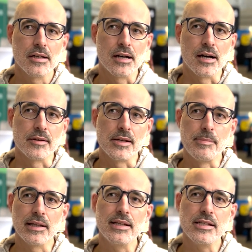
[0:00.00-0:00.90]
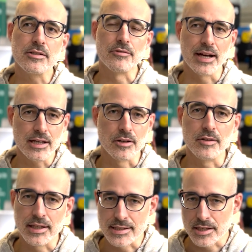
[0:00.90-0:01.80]
uh, the ability to write
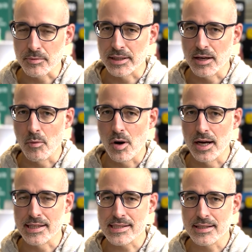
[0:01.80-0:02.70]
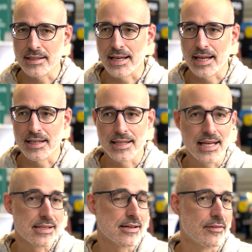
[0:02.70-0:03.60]
code that does what they want, then they
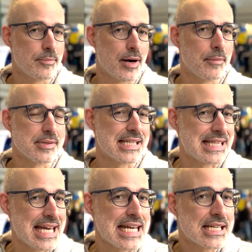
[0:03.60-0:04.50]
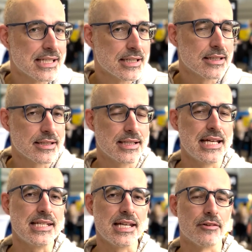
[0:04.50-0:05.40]
can solve the problems that they
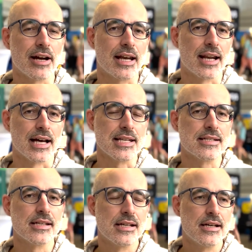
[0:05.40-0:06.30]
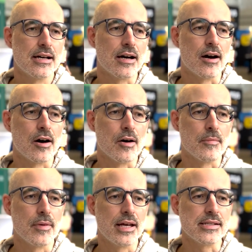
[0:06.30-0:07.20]
they see and recognize.
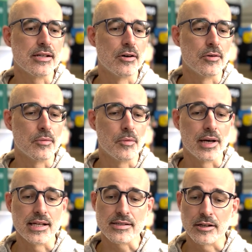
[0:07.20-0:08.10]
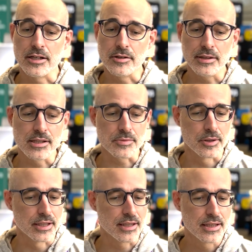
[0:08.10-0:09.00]
Um, and so when I started doing this
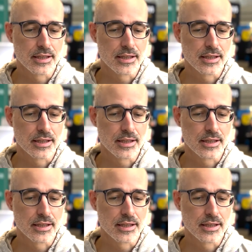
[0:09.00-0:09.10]
work,